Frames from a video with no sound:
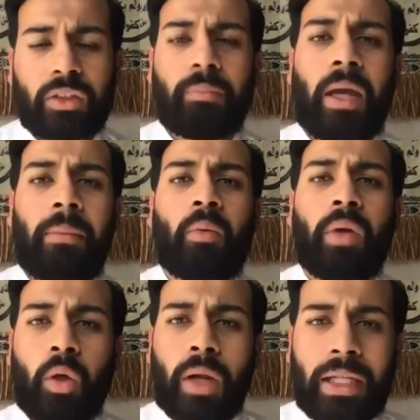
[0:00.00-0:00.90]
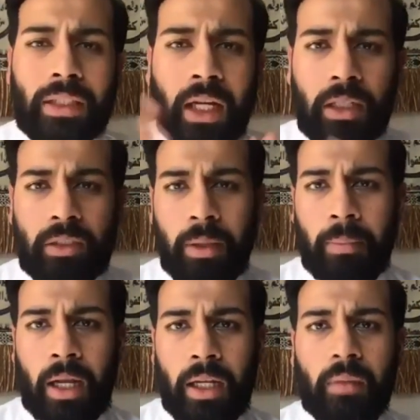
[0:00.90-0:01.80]
maybe we don't ask Anas bin
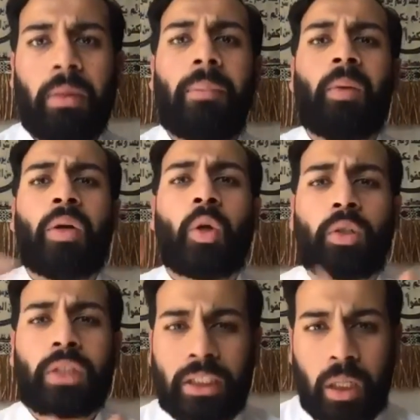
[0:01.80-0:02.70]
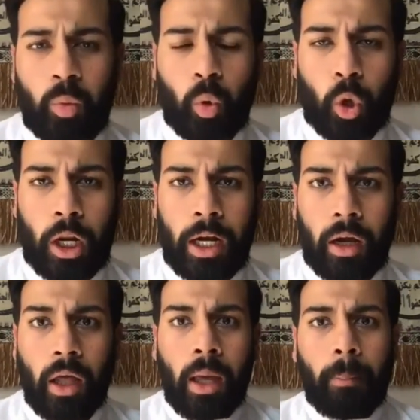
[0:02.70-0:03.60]
Malik, maybe we don't ask Abu Huraira,
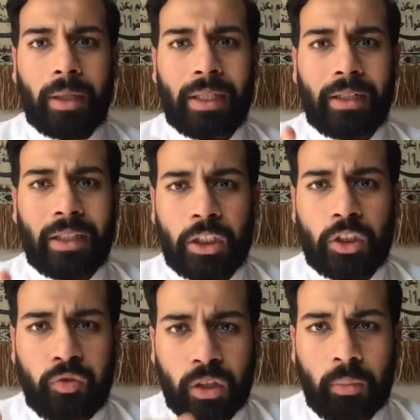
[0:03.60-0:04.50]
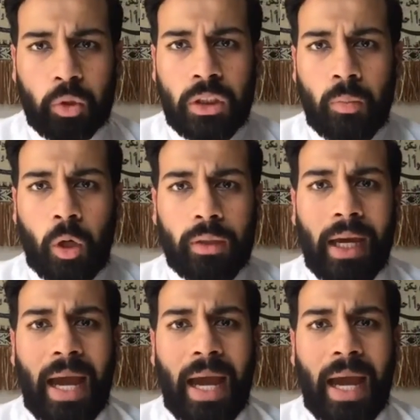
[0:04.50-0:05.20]
but at least for the Muslim world,